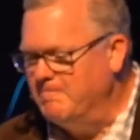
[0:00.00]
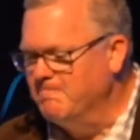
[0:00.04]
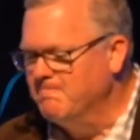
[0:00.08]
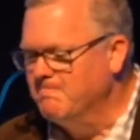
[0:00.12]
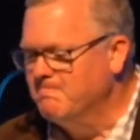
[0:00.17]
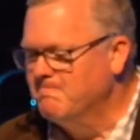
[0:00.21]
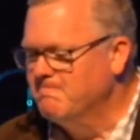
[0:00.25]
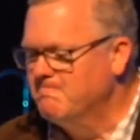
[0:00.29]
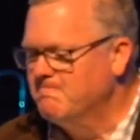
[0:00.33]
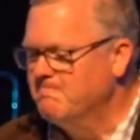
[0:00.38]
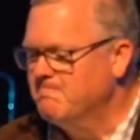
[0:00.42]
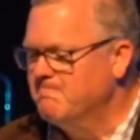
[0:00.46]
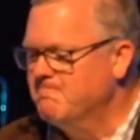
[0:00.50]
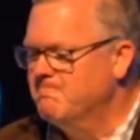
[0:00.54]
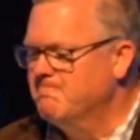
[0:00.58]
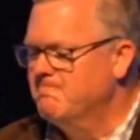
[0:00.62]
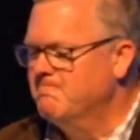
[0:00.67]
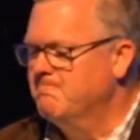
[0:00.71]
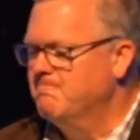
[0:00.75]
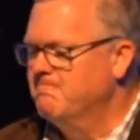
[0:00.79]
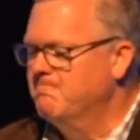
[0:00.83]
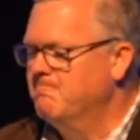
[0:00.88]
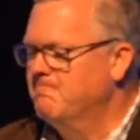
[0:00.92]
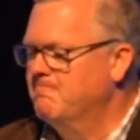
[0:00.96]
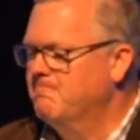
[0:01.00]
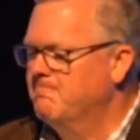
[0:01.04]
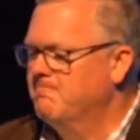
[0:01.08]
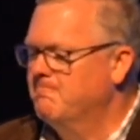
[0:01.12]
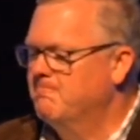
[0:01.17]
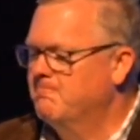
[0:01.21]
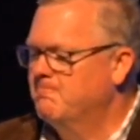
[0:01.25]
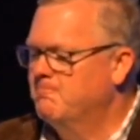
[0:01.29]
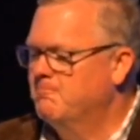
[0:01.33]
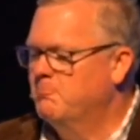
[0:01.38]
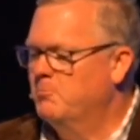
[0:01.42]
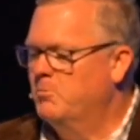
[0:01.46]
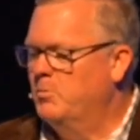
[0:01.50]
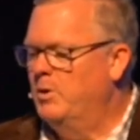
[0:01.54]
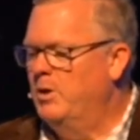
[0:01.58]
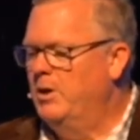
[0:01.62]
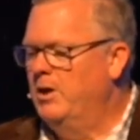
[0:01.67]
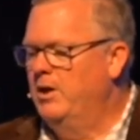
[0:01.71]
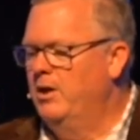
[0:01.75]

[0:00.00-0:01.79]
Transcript: (no one is talking)